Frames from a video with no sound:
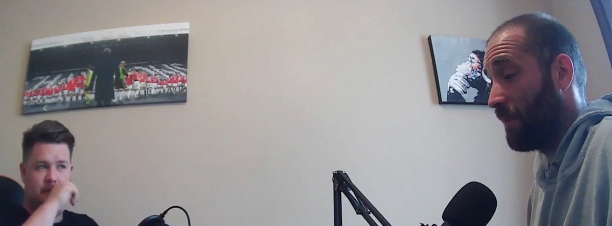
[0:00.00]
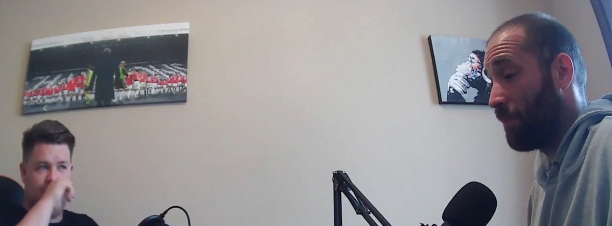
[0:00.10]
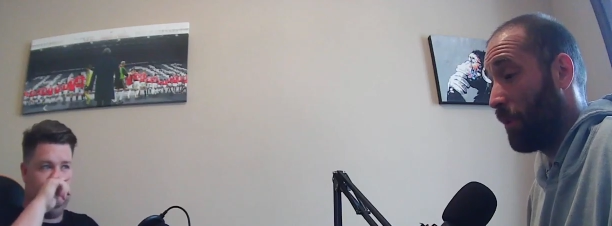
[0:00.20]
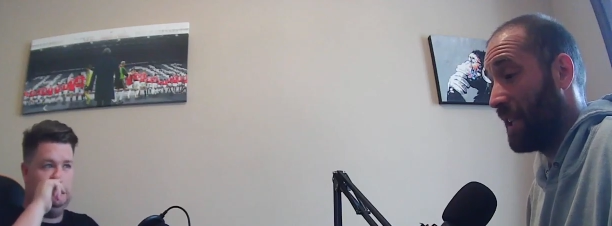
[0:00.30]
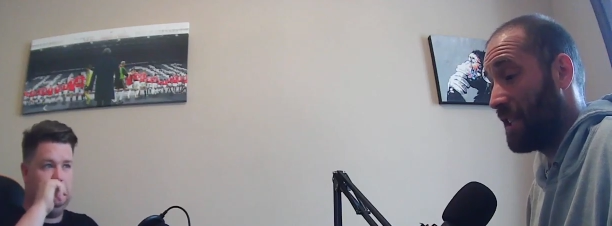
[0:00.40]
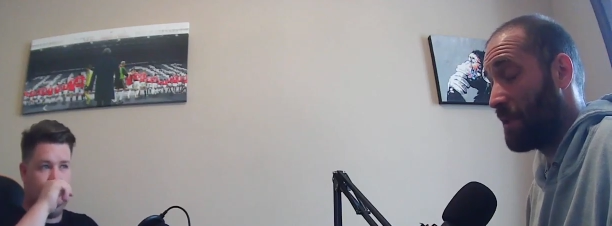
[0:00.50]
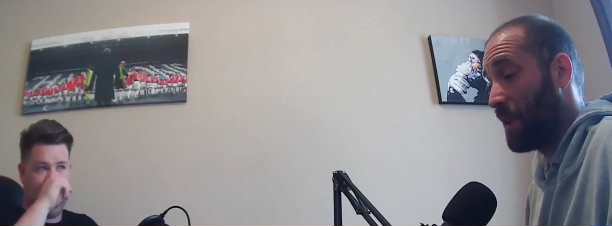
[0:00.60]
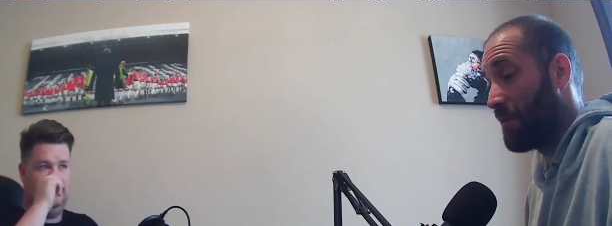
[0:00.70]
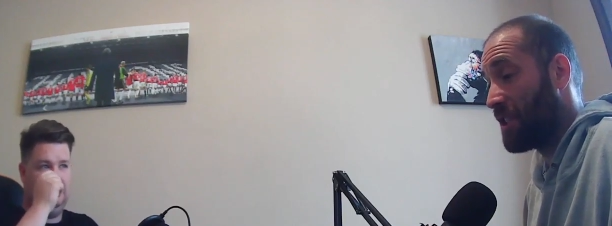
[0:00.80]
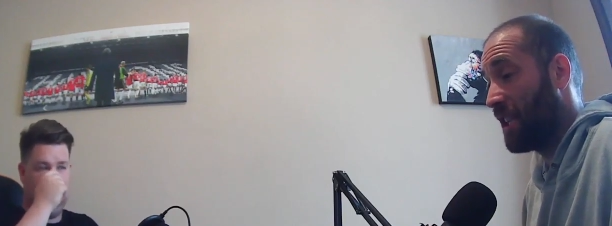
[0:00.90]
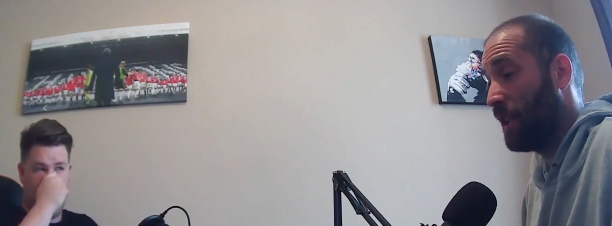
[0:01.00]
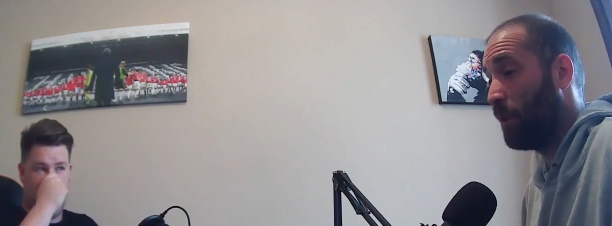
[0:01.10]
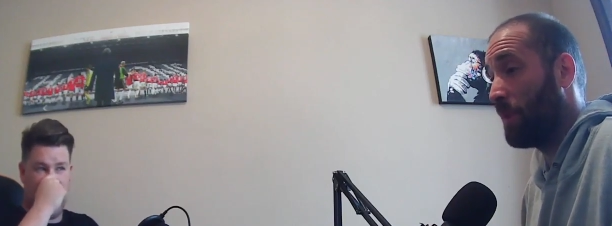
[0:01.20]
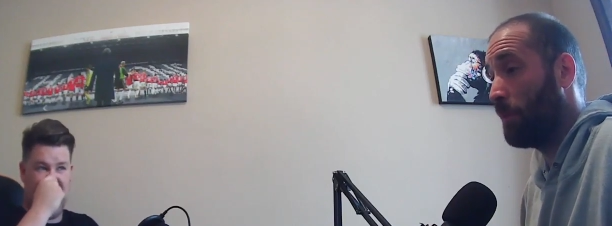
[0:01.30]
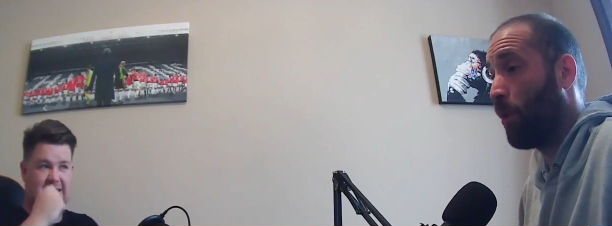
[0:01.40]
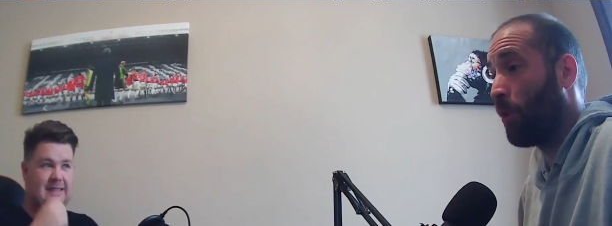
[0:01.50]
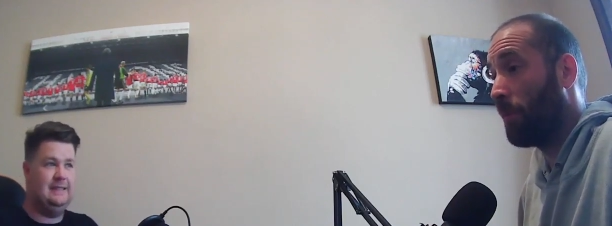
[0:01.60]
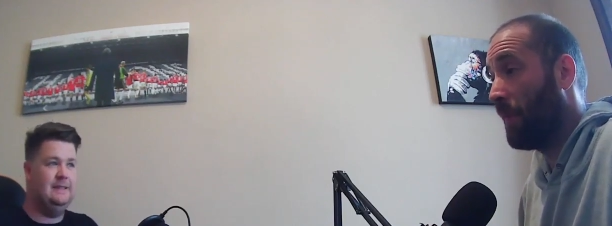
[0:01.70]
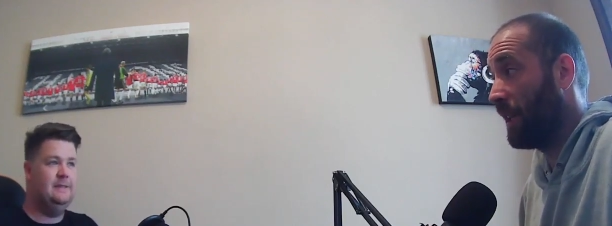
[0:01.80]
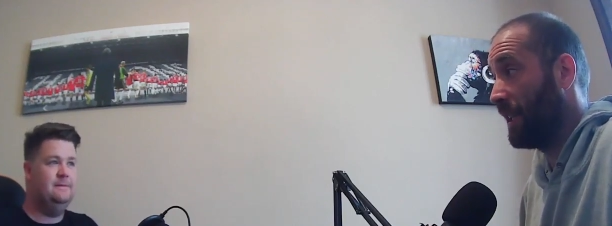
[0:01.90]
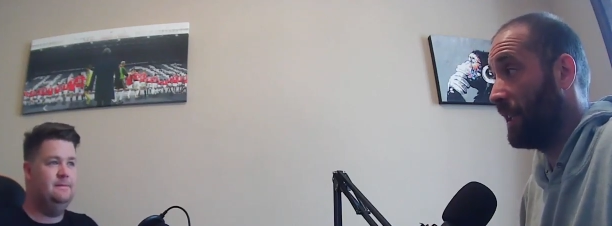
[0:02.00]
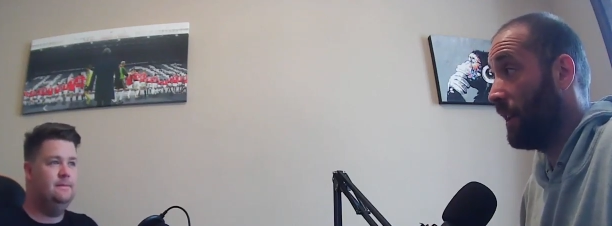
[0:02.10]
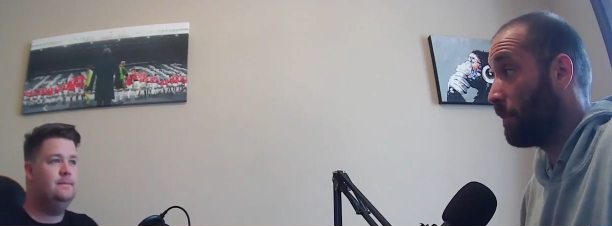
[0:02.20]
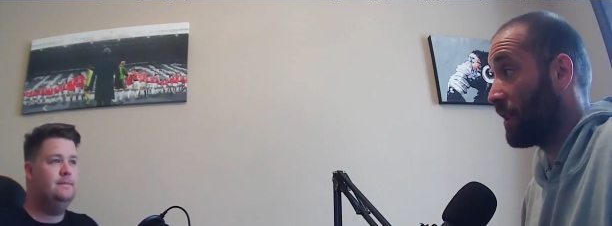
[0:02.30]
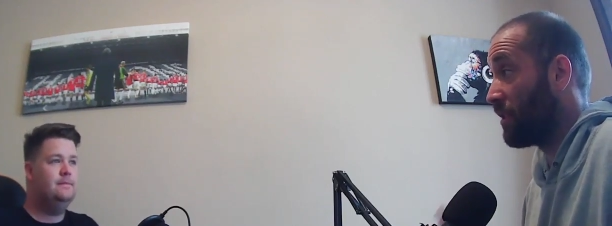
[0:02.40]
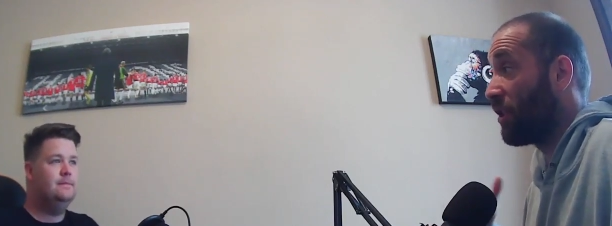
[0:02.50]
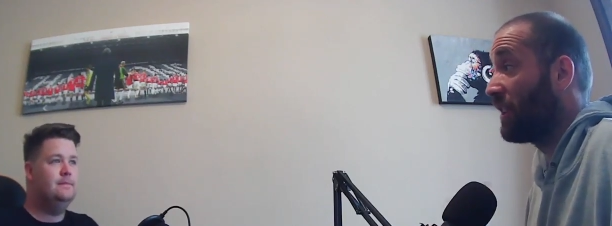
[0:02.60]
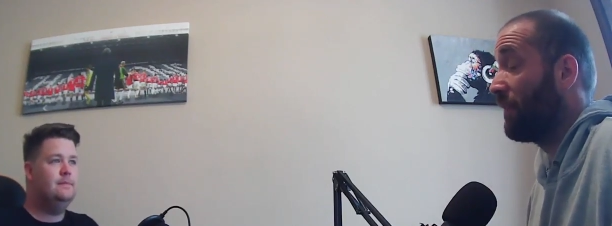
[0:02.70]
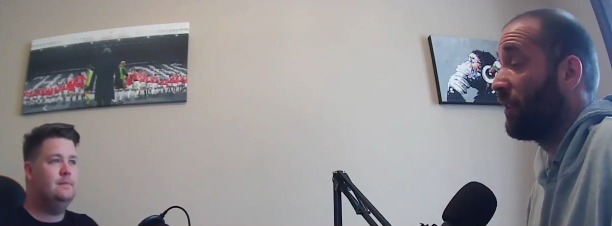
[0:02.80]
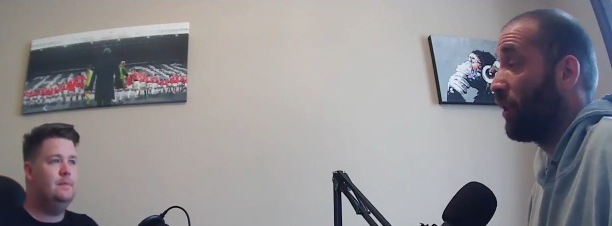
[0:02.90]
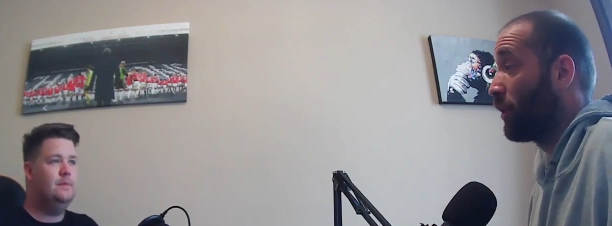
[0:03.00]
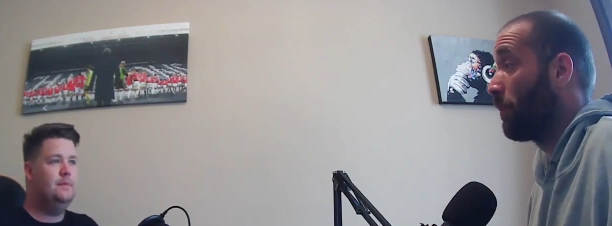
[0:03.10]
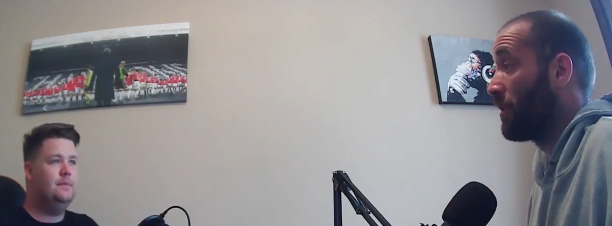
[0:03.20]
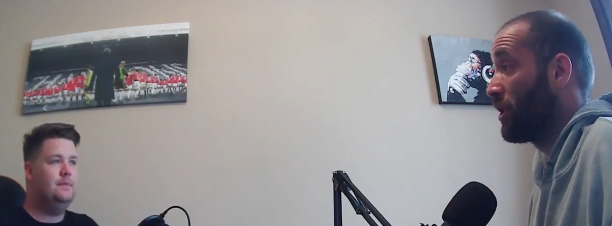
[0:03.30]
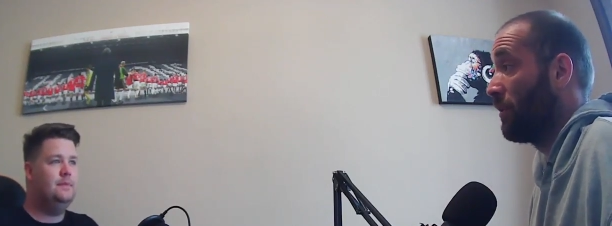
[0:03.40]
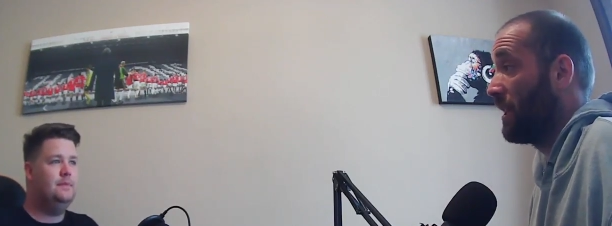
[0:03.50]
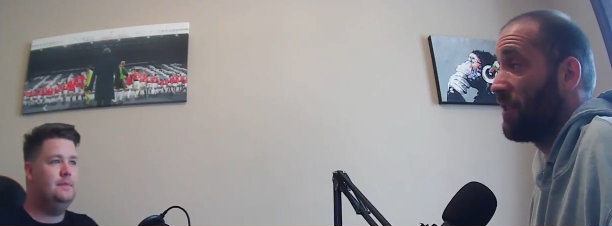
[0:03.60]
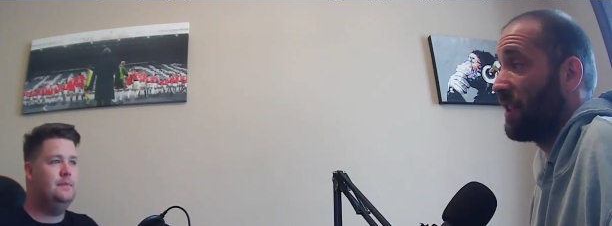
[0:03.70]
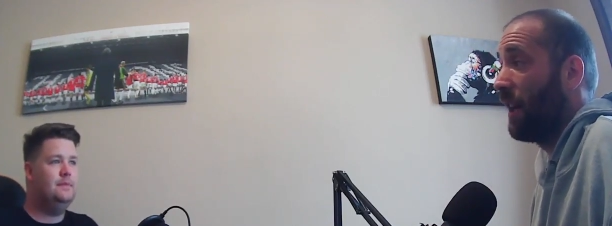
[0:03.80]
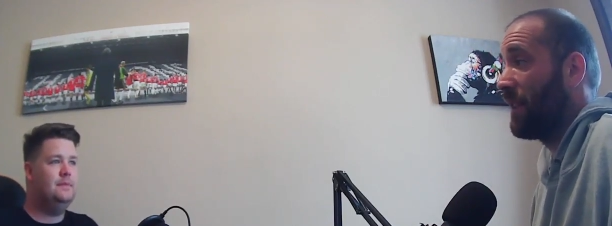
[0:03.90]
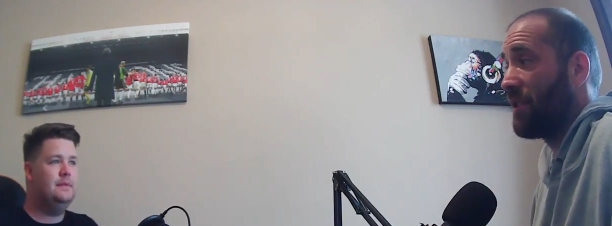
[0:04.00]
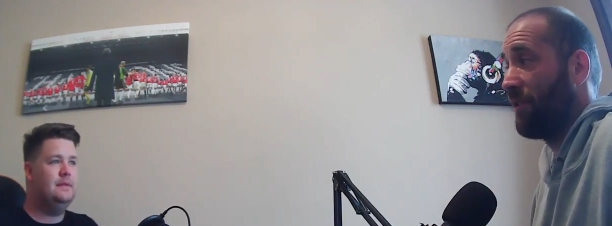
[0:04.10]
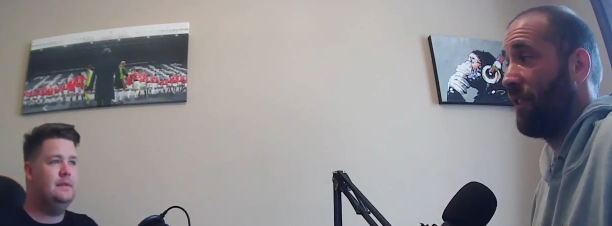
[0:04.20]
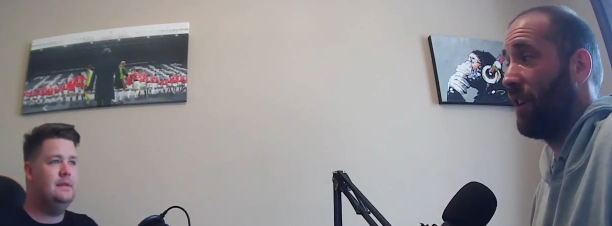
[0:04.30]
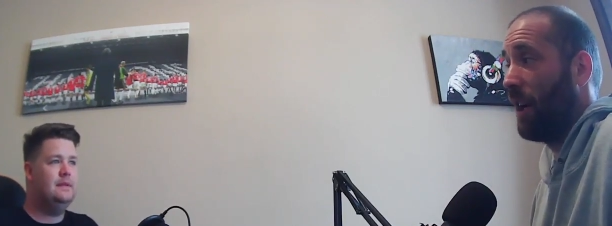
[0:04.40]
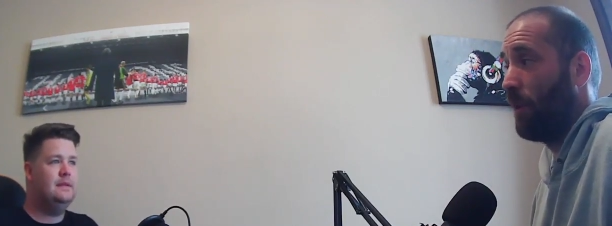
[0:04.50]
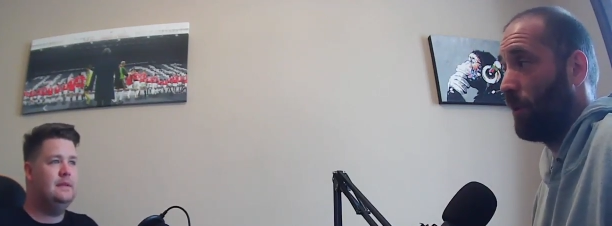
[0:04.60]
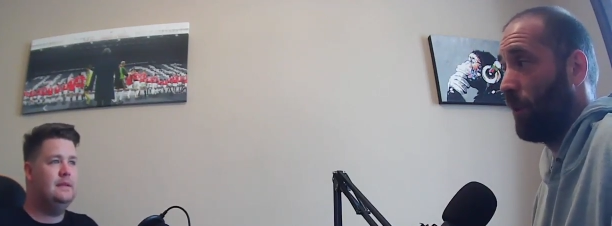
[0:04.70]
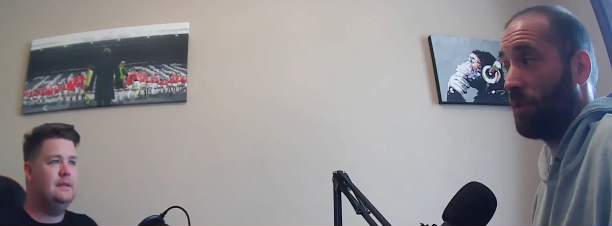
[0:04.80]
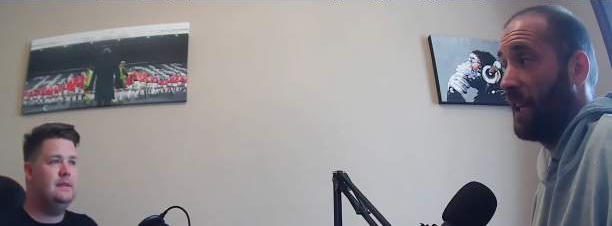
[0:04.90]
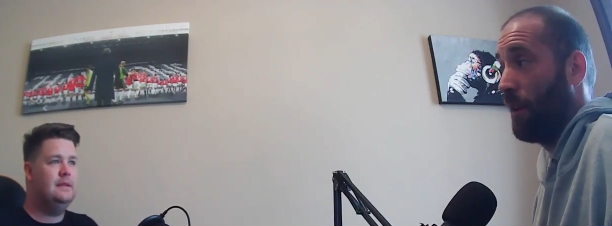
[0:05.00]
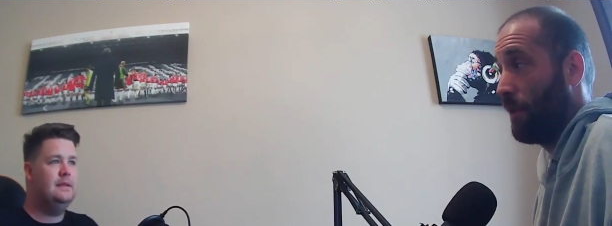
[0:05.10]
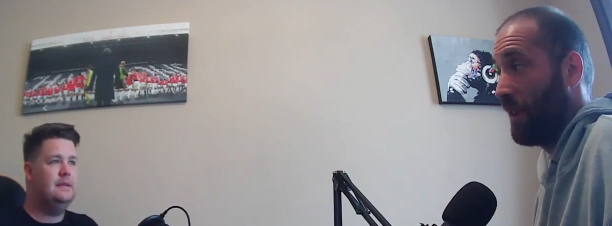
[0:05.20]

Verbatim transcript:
Speaker 1: probably experienced it a little bit more than me because I never got an opportunity to go into furlough or lockdown or